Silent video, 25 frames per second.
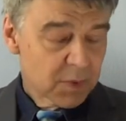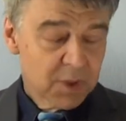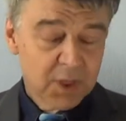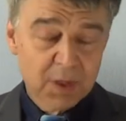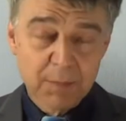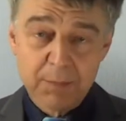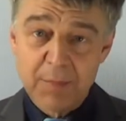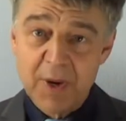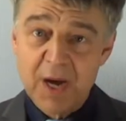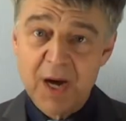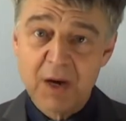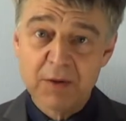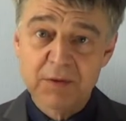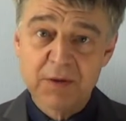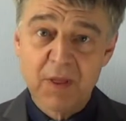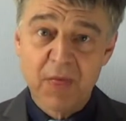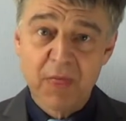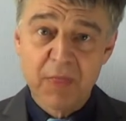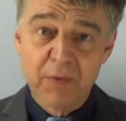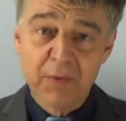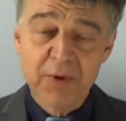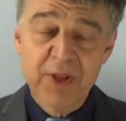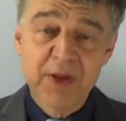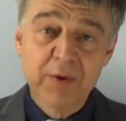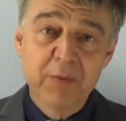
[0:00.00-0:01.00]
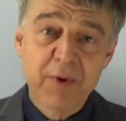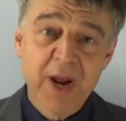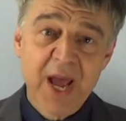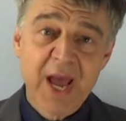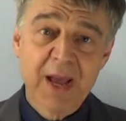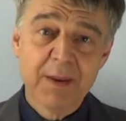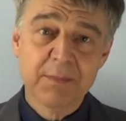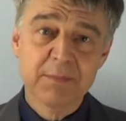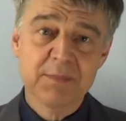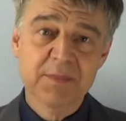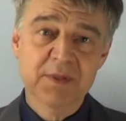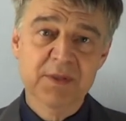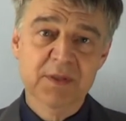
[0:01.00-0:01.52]
about 3
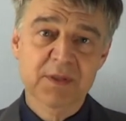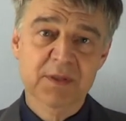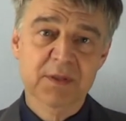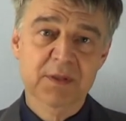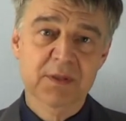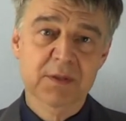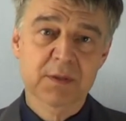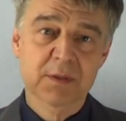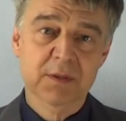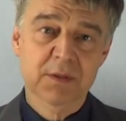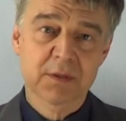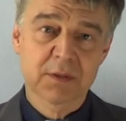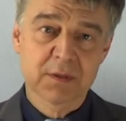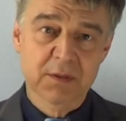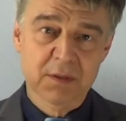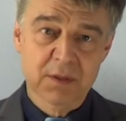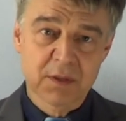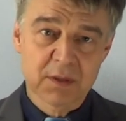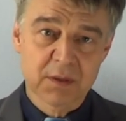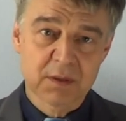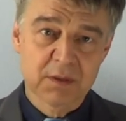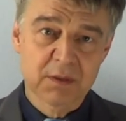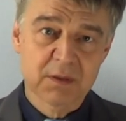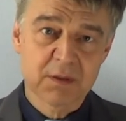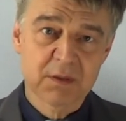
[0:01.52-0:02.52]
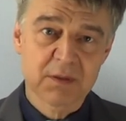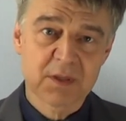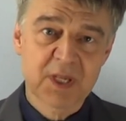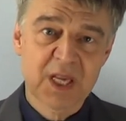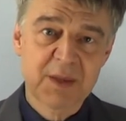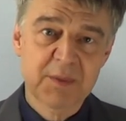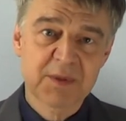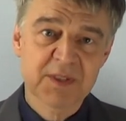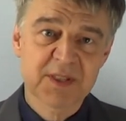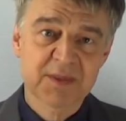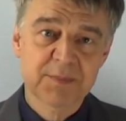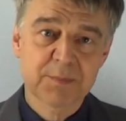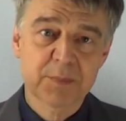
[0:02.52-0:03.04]
grams
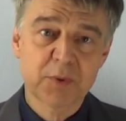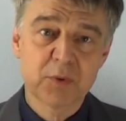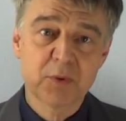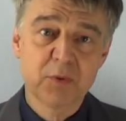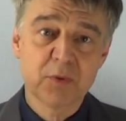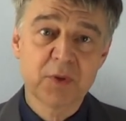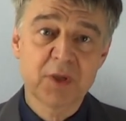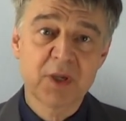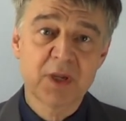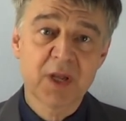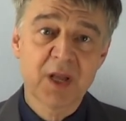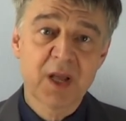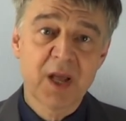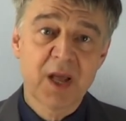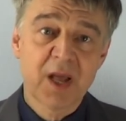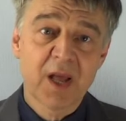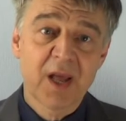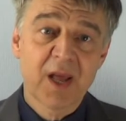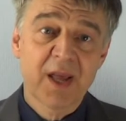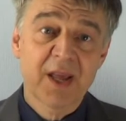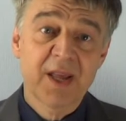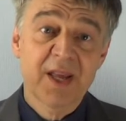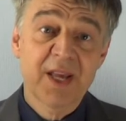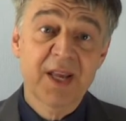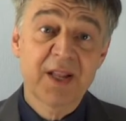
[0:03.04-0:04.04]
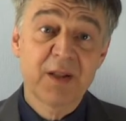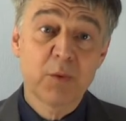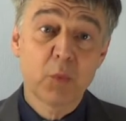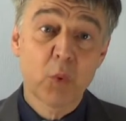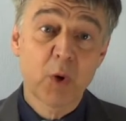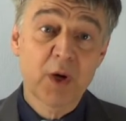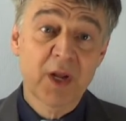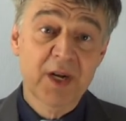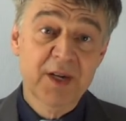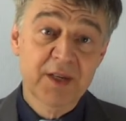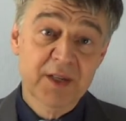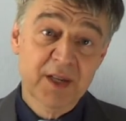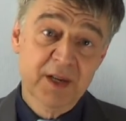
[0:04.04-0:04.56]
tablespoon in
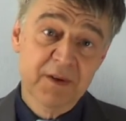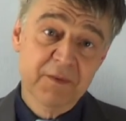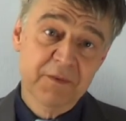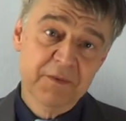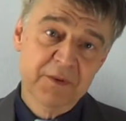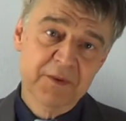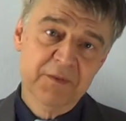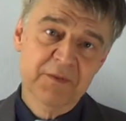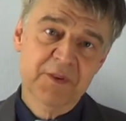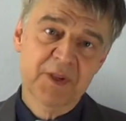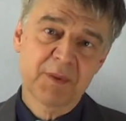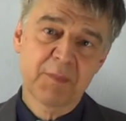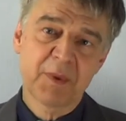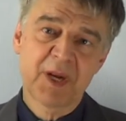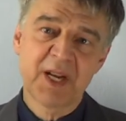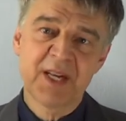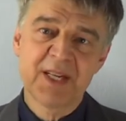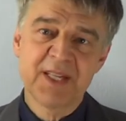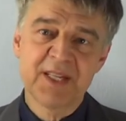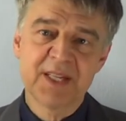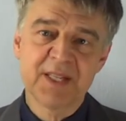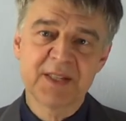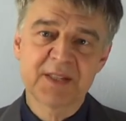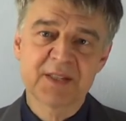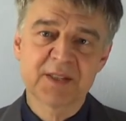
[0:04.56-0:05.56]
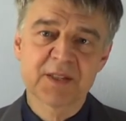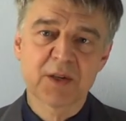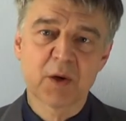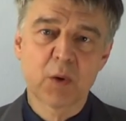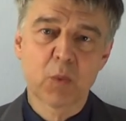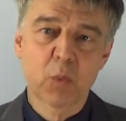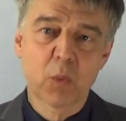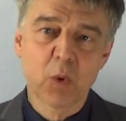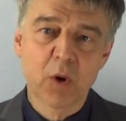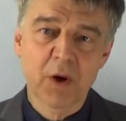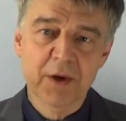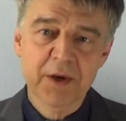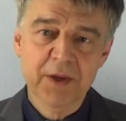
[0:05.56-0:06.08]
150 milliliters of
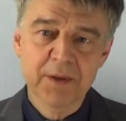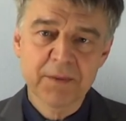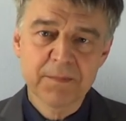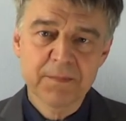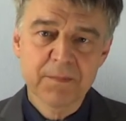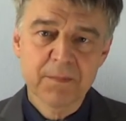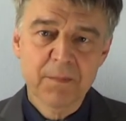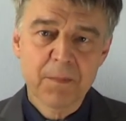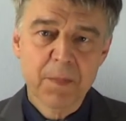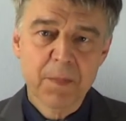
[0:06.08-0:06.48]
water,